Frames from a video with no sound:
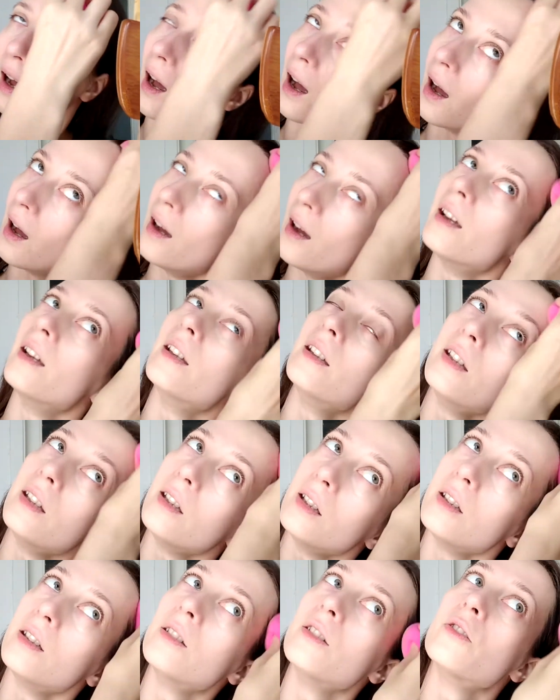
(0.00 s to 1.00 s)
I
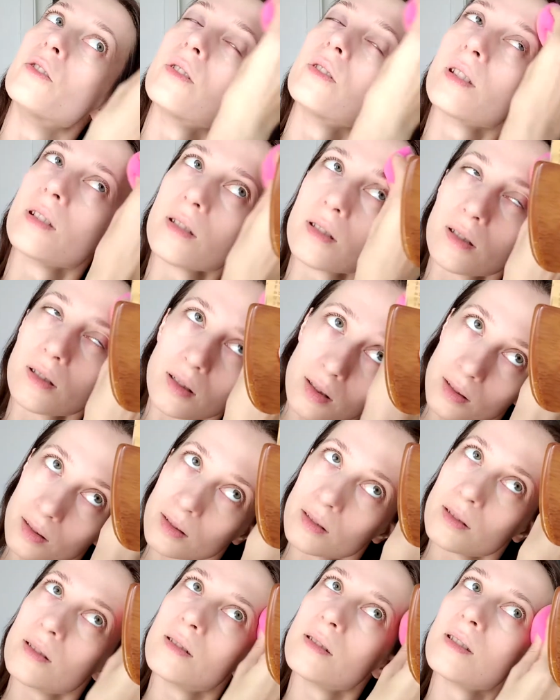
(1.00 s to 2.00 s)
use it
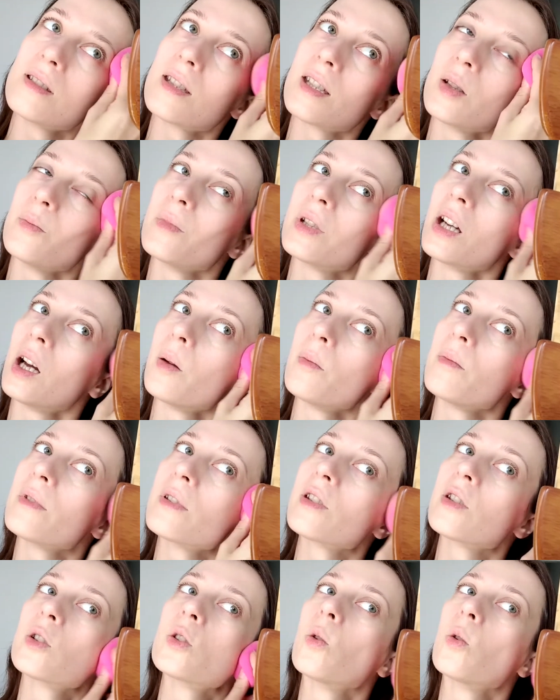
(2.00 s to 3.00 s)

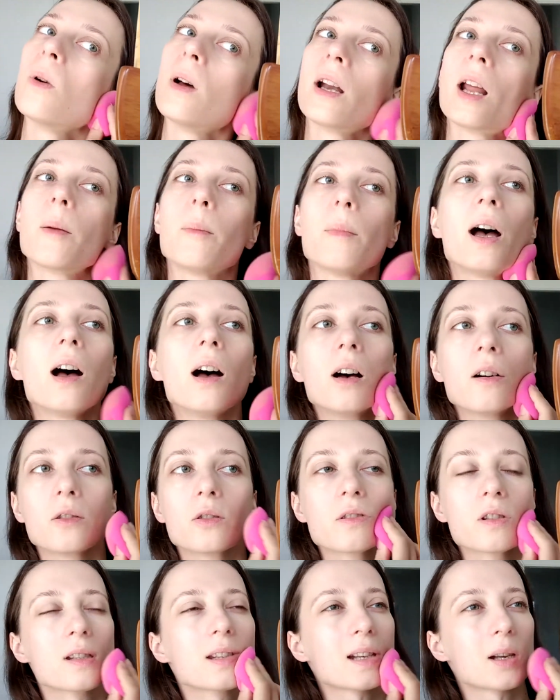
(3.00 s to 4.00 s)
sometimes when I'm
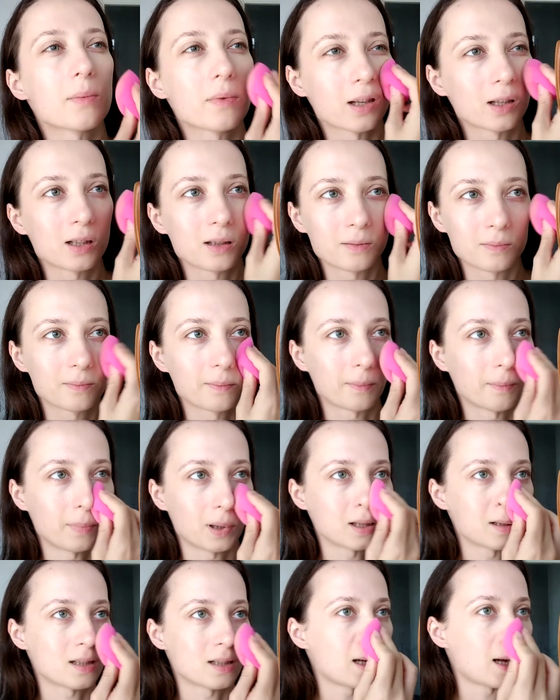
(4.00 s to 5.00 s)
out or something,
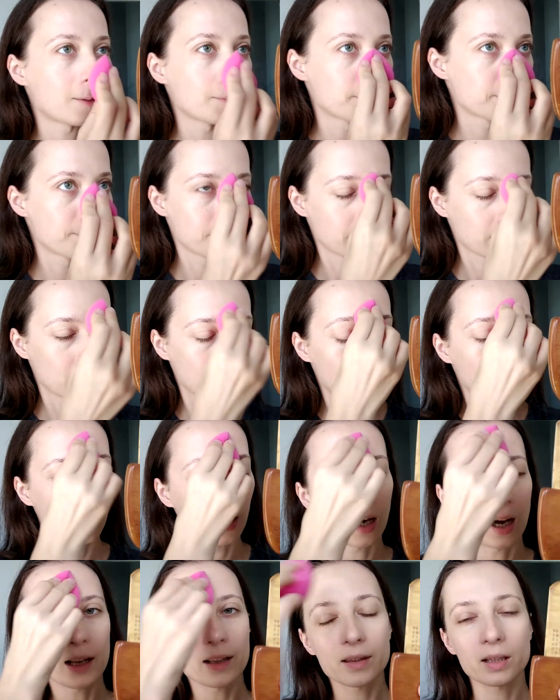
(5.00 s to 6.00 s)
but yeah.
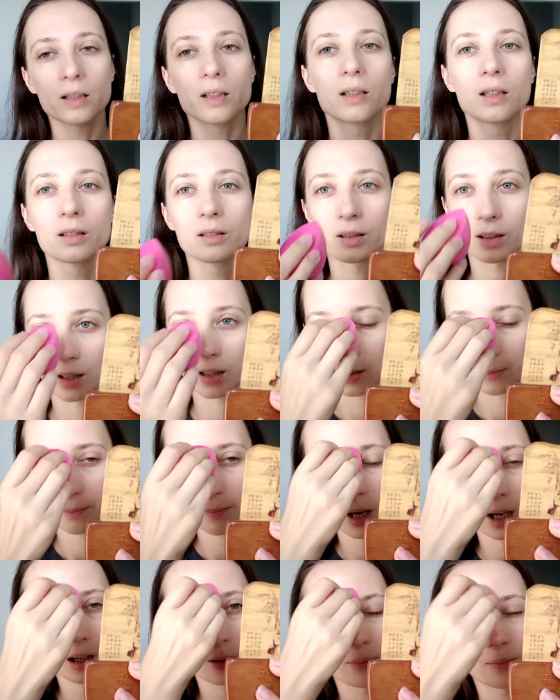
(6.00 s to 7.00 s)
I think
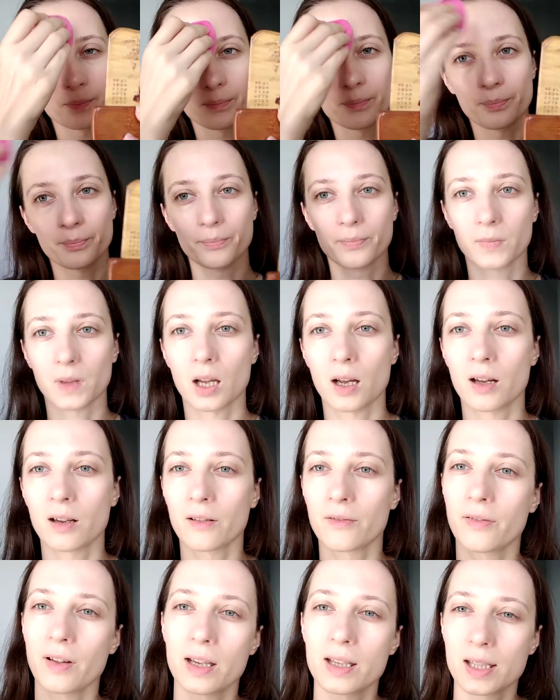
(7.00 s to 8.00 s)
MAC
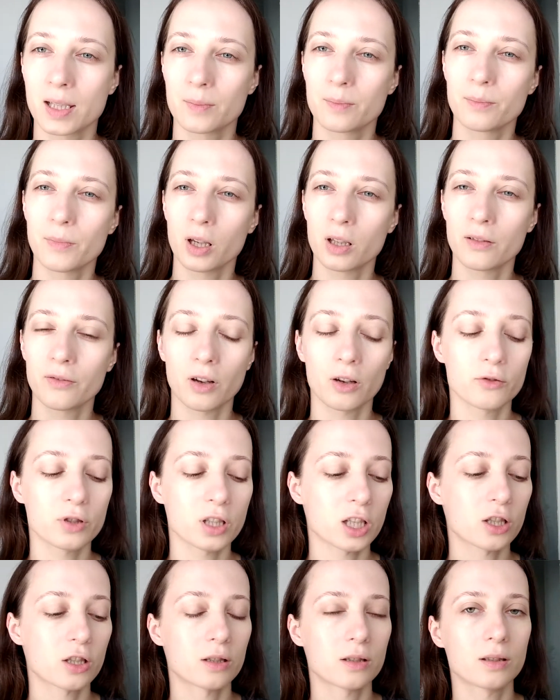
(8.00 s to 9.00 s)
Face and Body
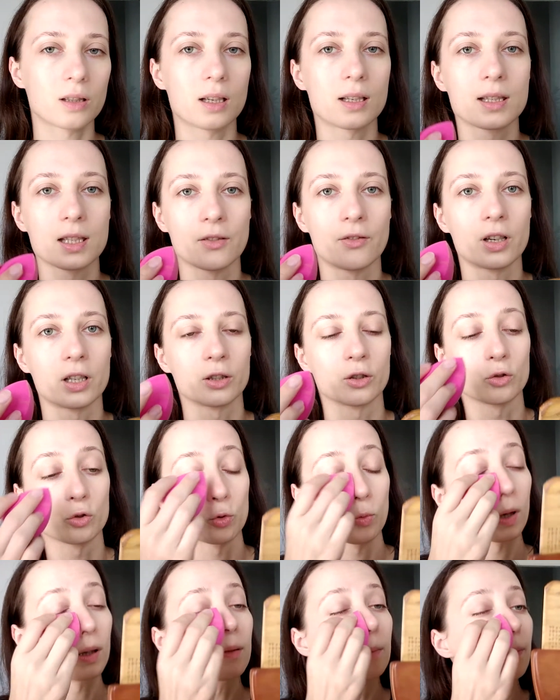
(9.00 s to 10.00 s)
Foundation, it's a very good
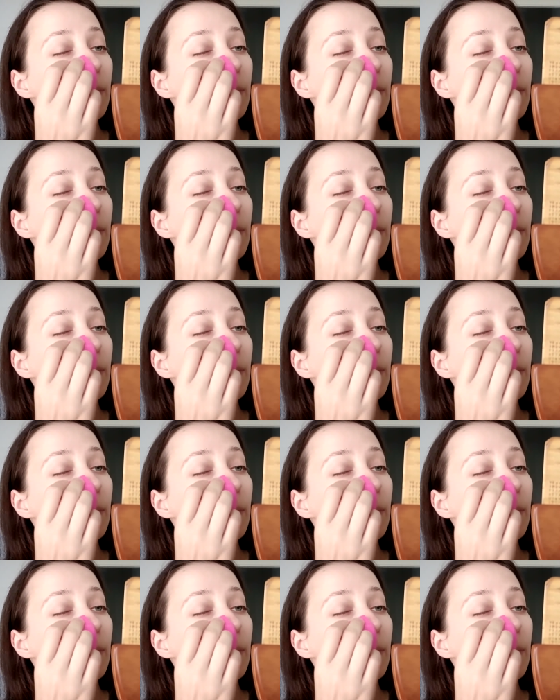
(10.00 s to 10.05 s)
one,